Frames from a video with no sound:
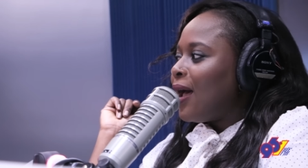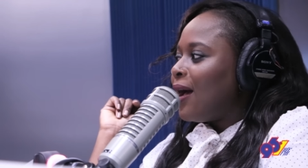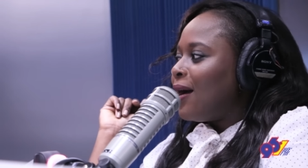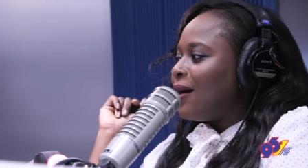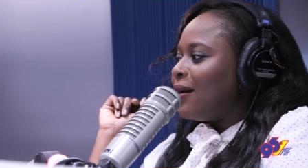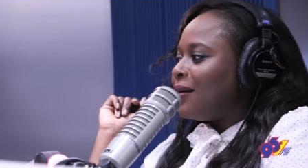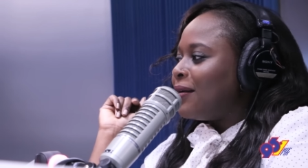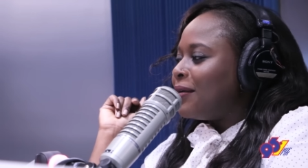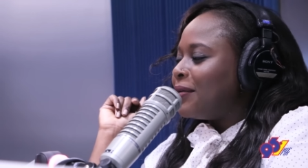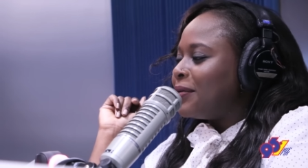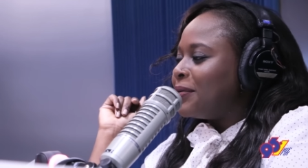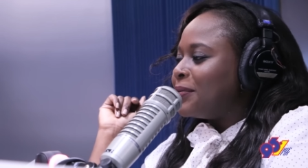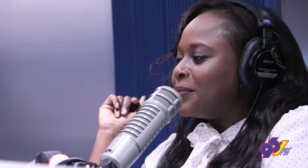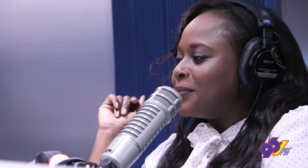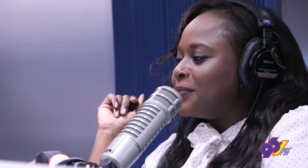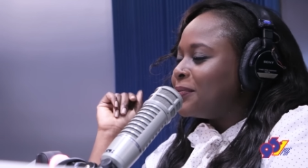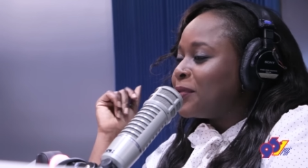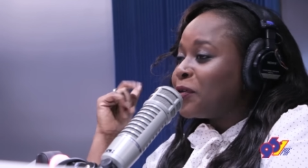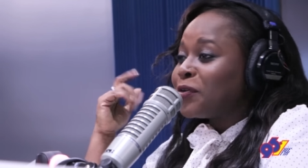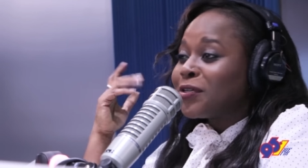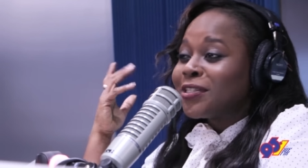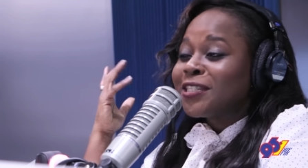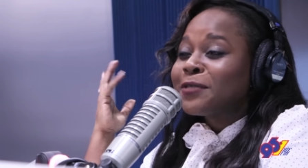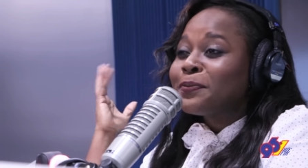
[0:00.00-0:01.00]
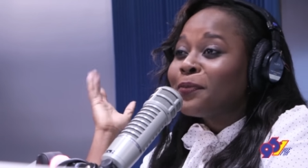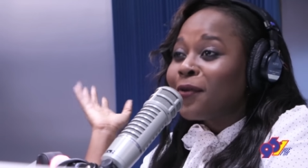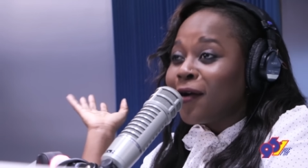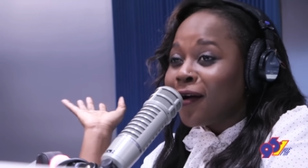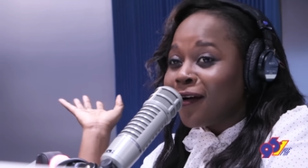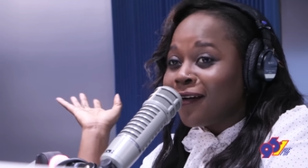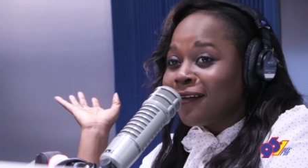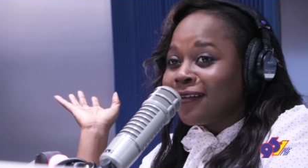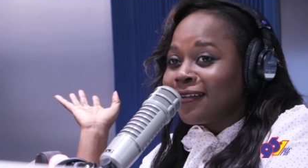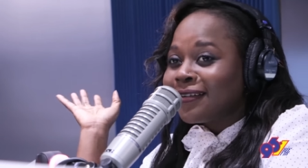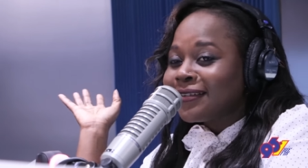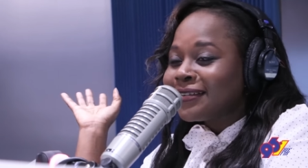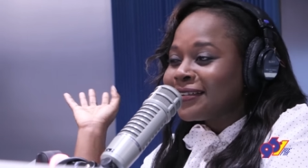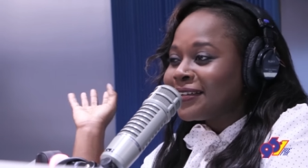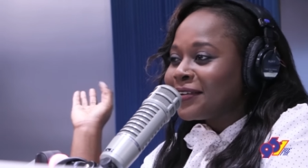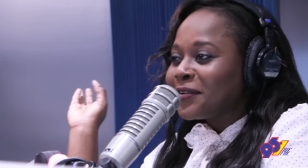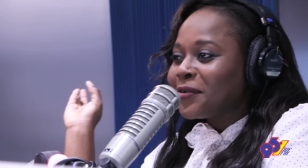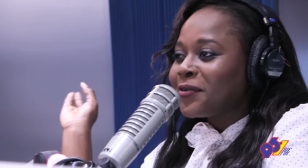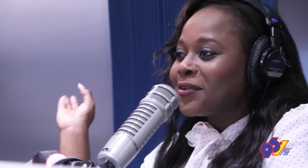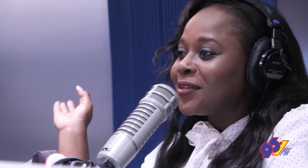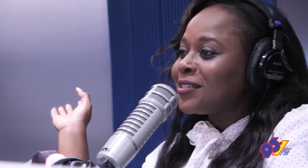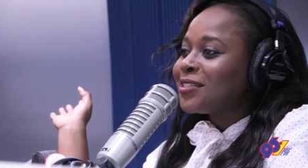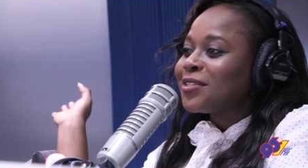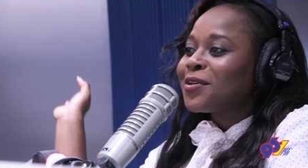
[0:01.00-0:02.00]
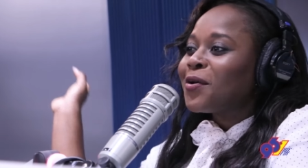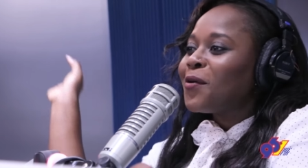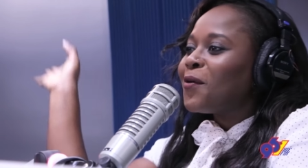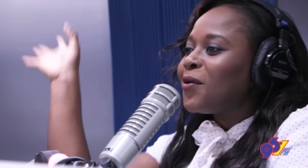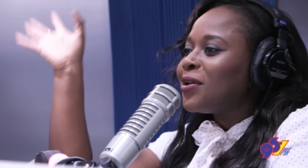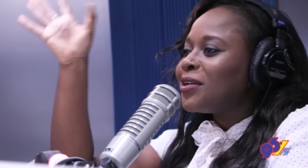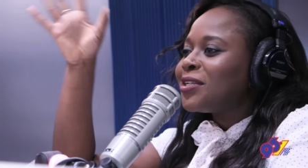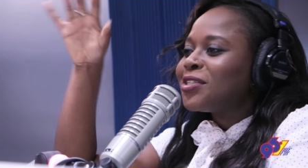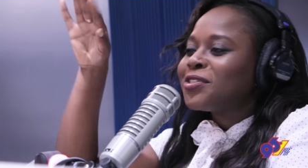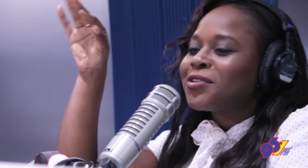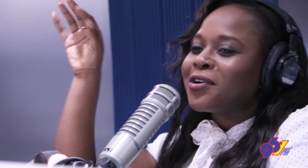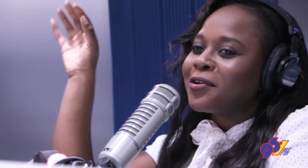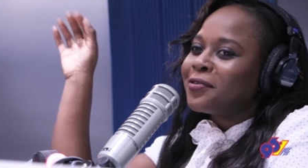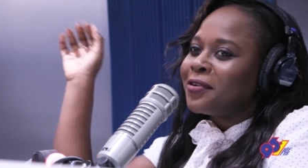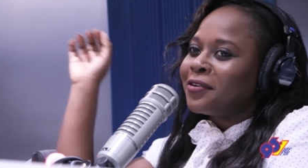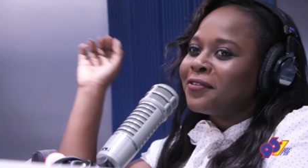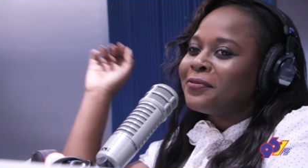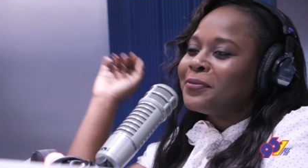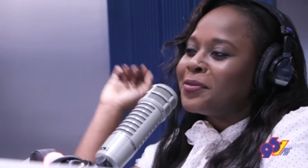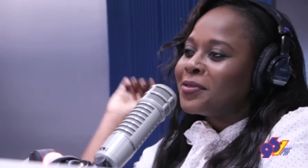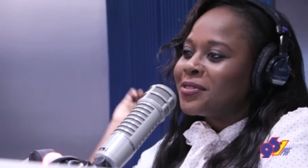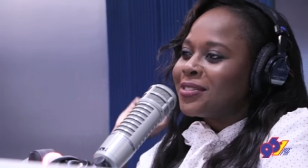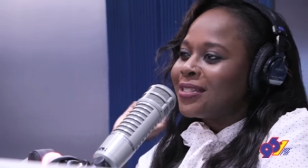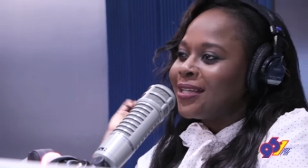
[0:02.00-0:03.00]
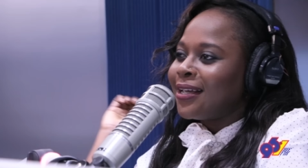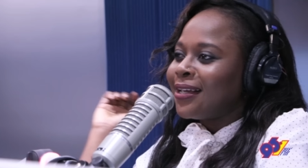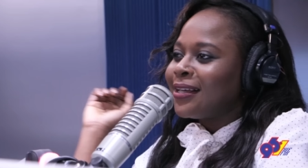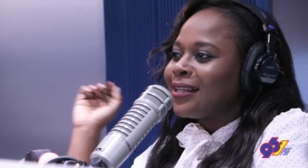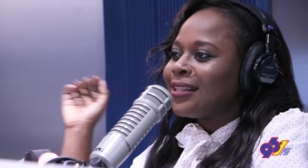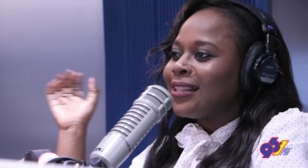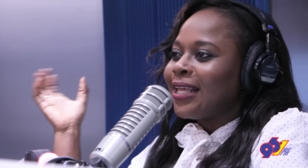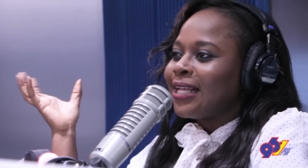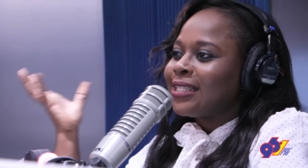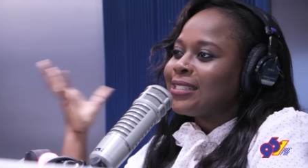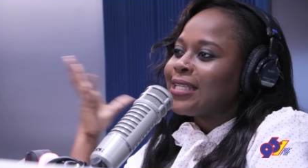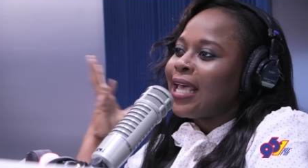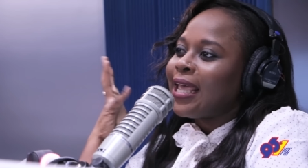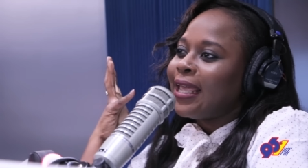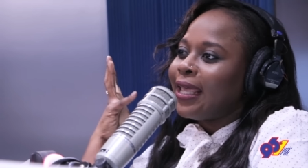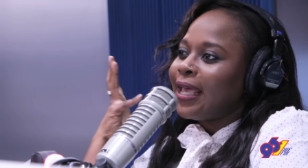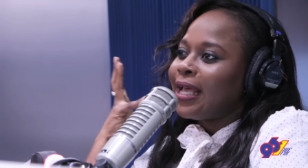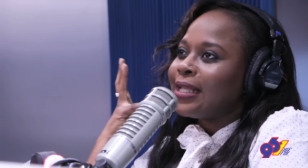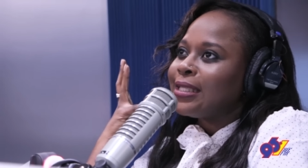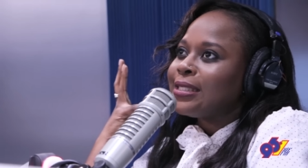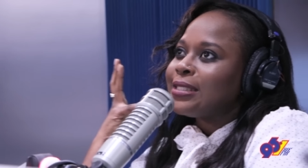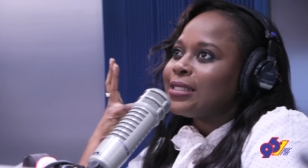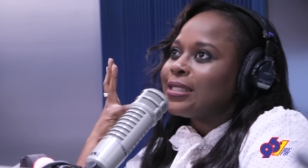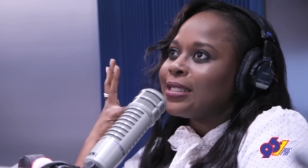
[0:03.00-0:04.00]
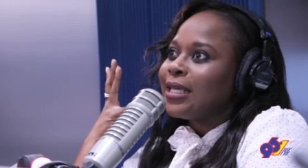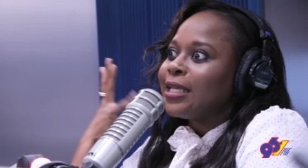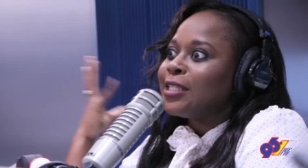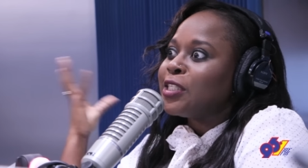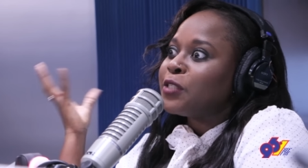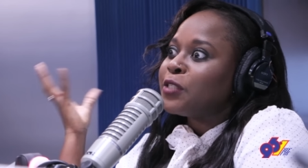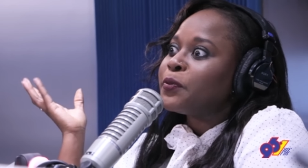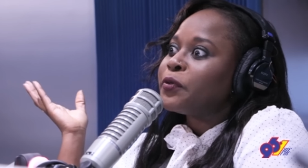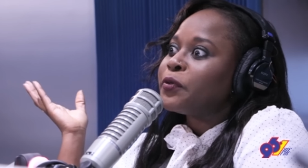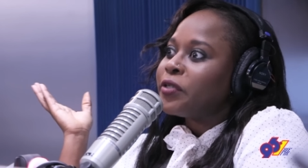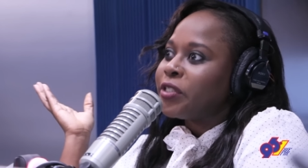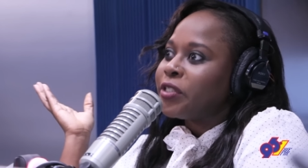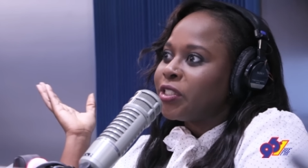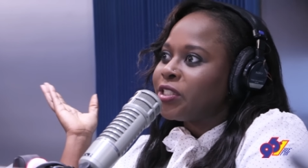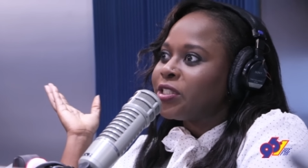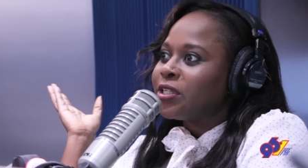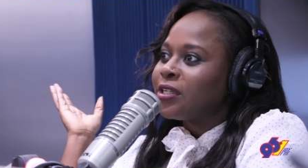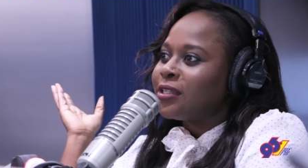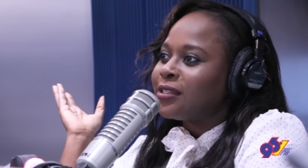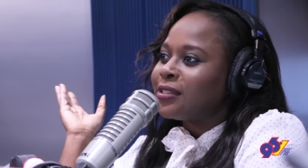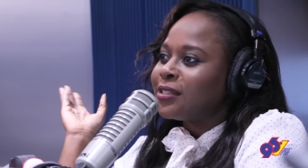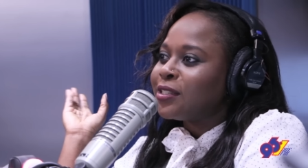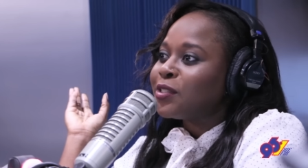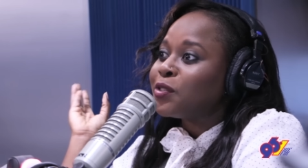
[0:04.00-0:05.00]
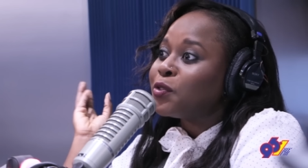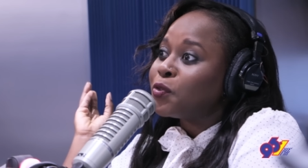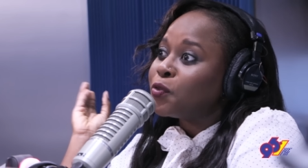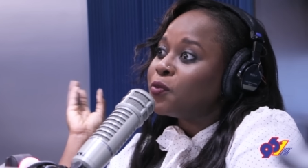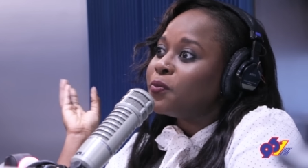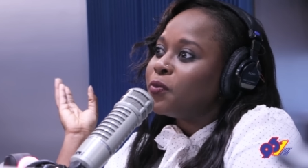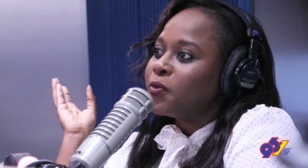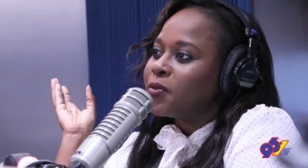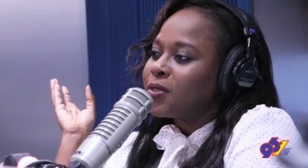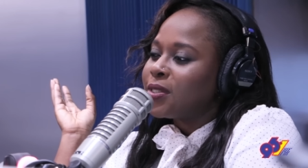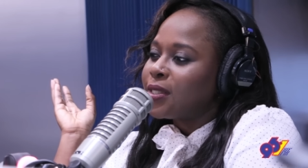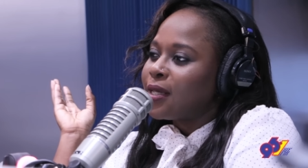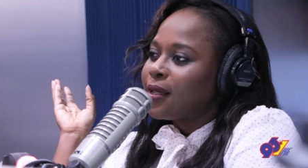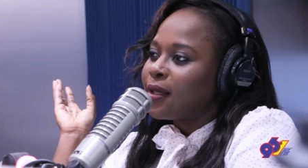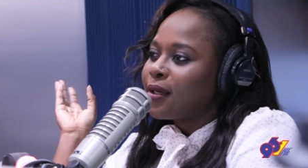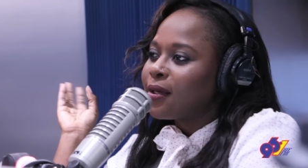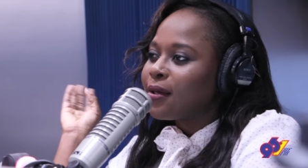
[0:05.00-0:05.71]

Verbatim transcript: um, Chris Brown, going to all the genre of music that I get inspiration to do music.